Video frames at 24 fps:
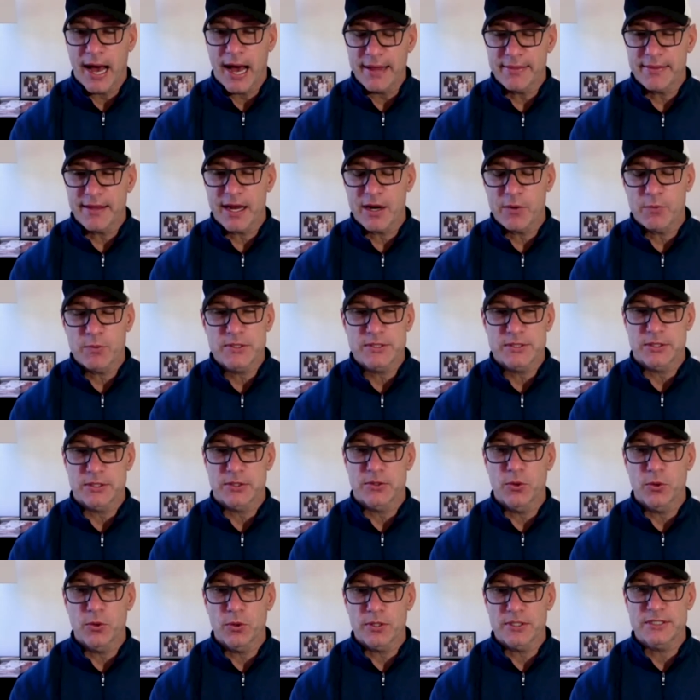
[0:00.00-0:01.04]
I thought it was the
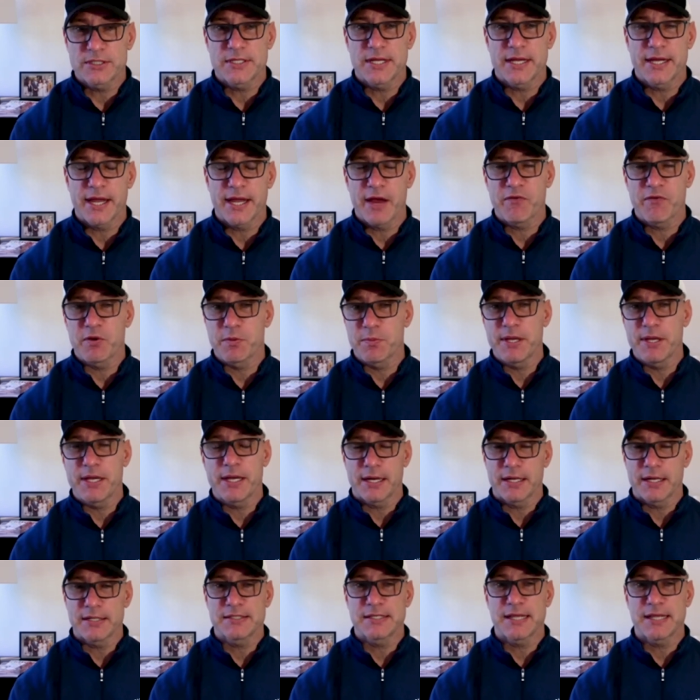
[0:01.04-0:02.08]
coolest thing ever
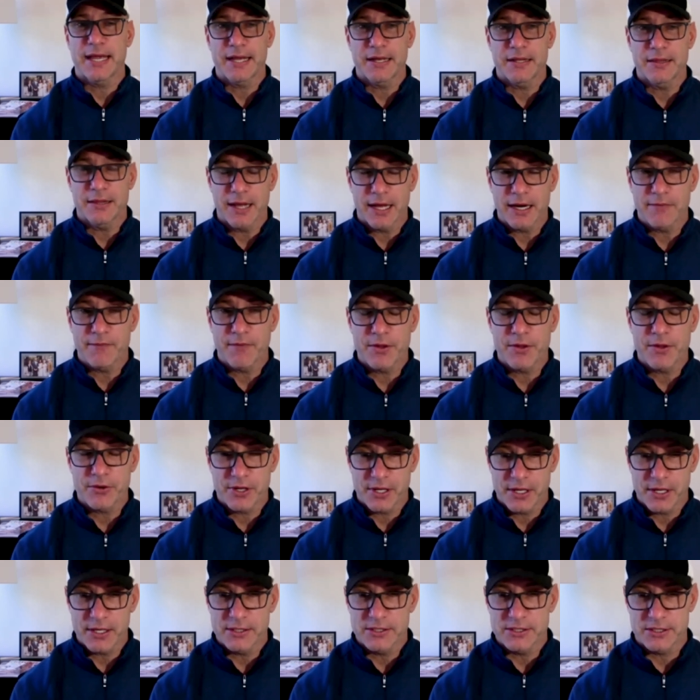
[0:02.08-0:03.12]
because, like a lot of other
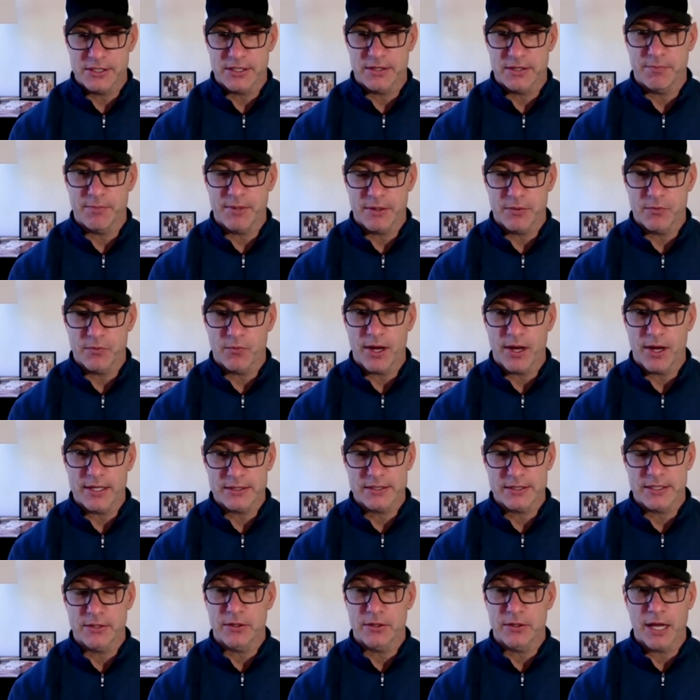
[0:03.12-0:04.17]
kids in the
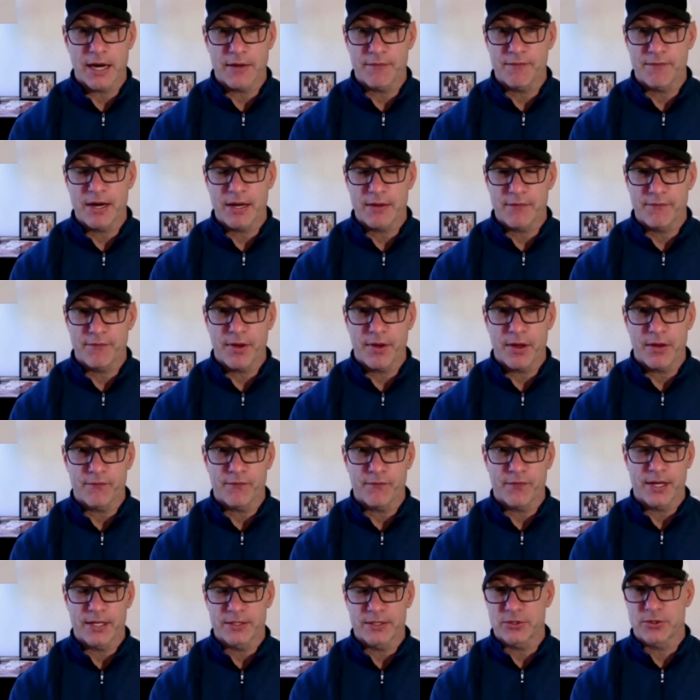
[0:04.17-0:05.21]
Midwest and a lot of
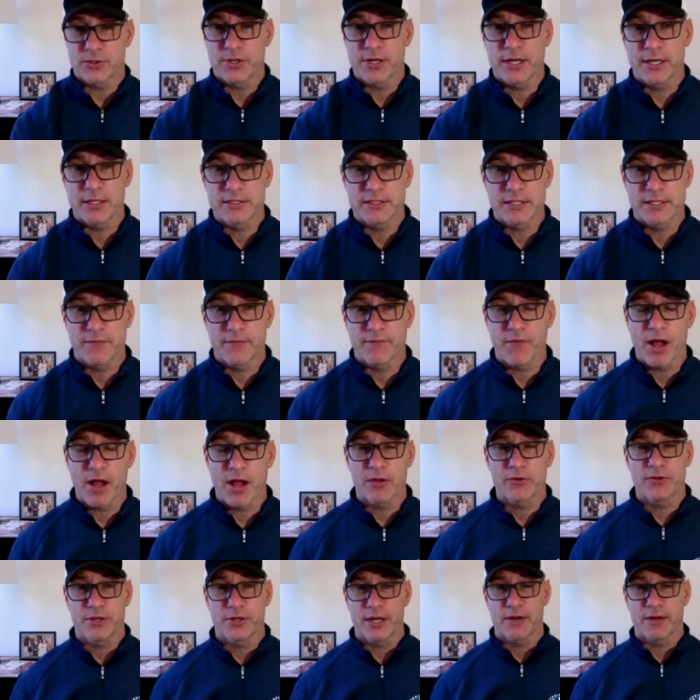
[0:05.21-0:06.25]
NFL fans or kids that
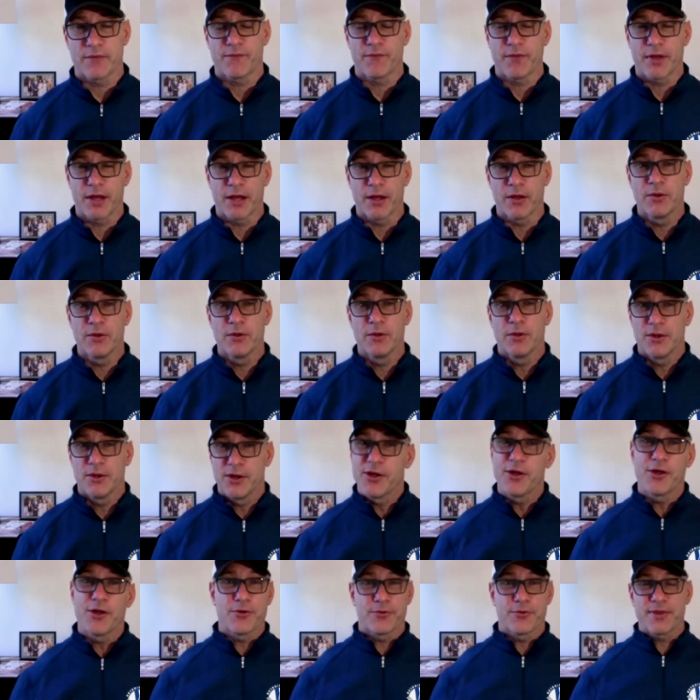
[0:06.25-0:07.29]
follow the NFL,
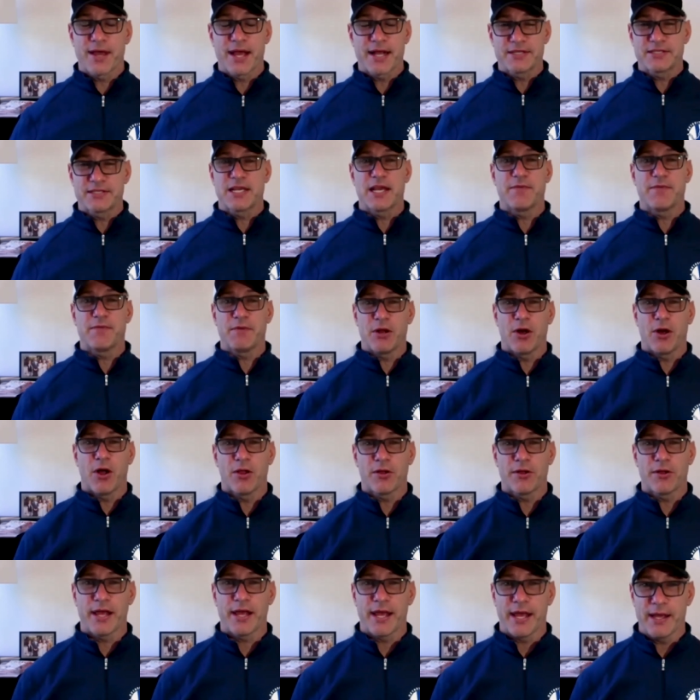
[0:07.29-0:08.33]
your Thanksgiving
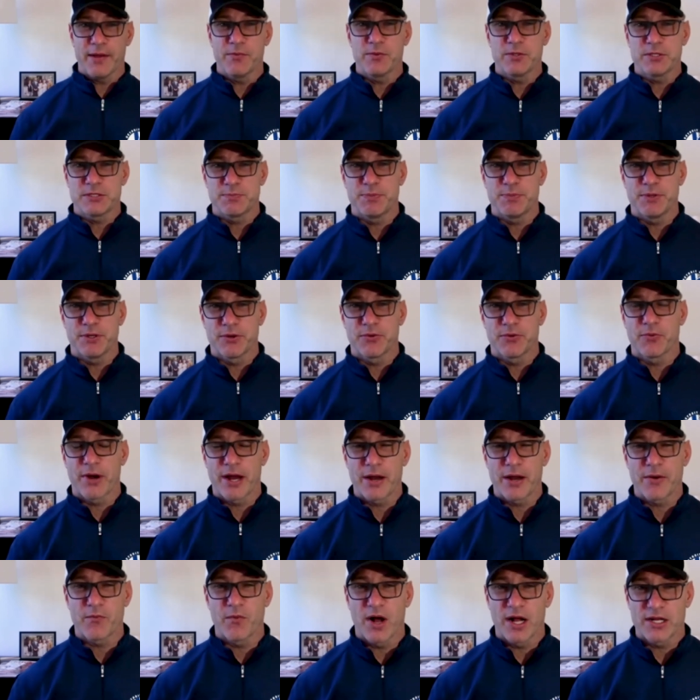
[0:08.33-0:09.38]
holiday was built
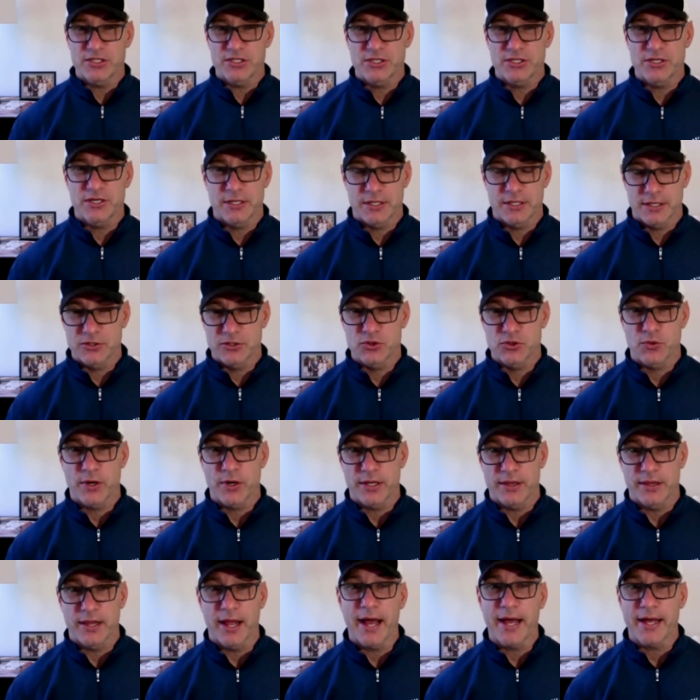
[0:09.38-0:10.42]
around watching the
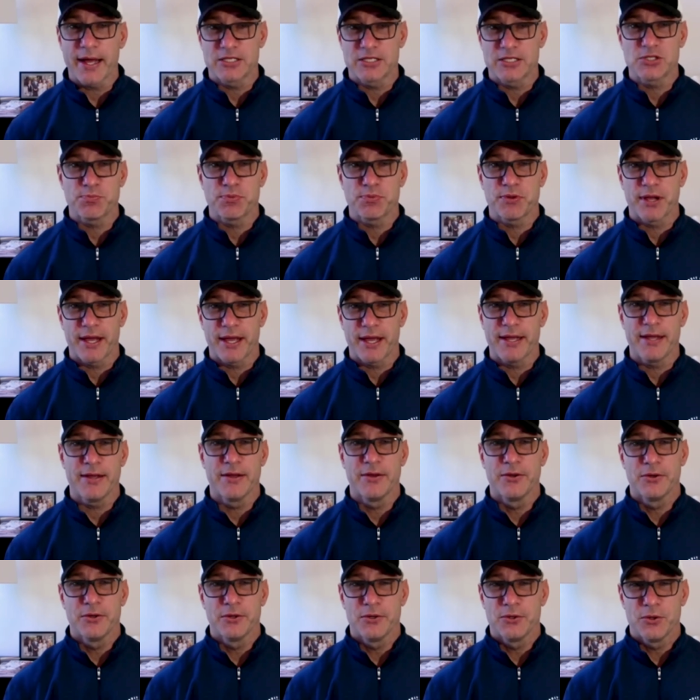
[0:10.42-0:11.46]
Detroit Lions play
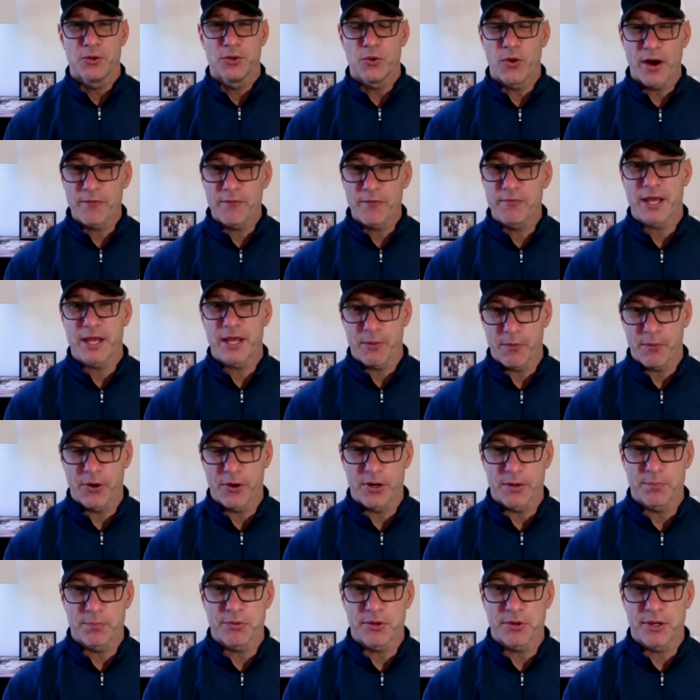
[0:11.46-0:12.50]
whoever they were
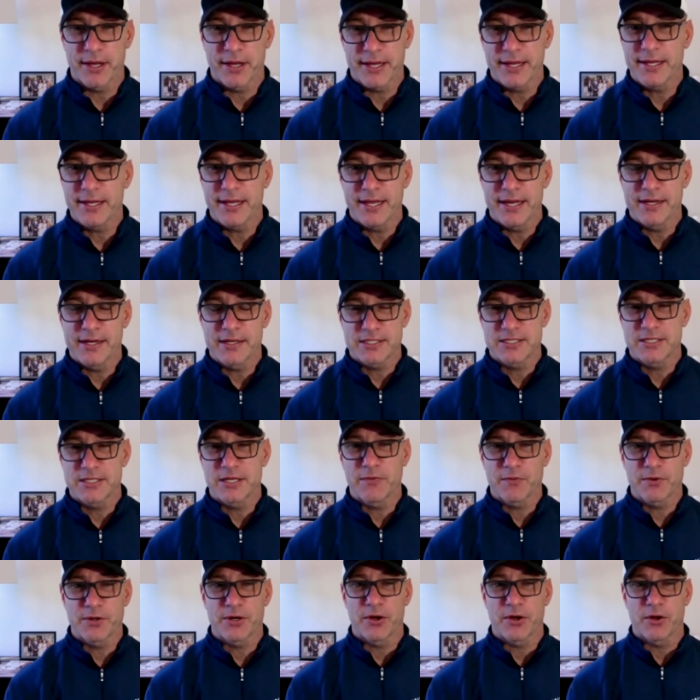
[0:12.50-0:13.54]
going to play in the
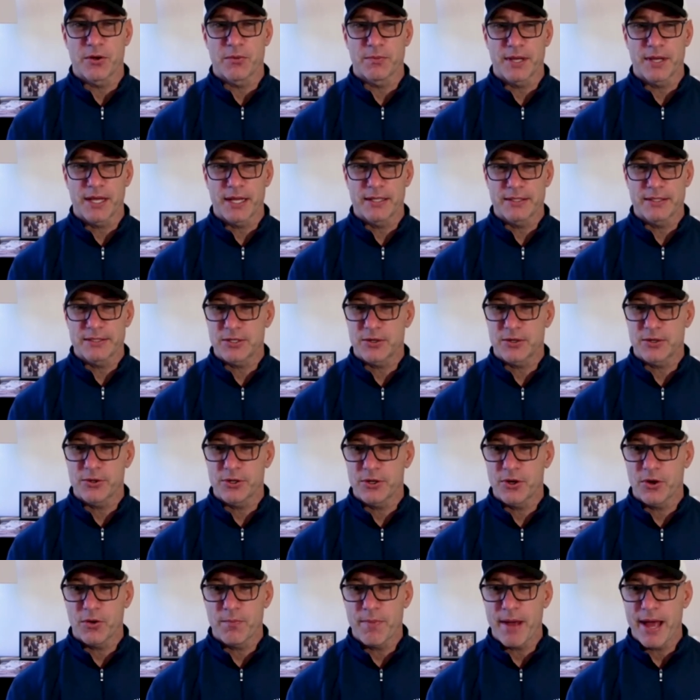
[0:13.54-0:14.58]
Silverdome. And so you go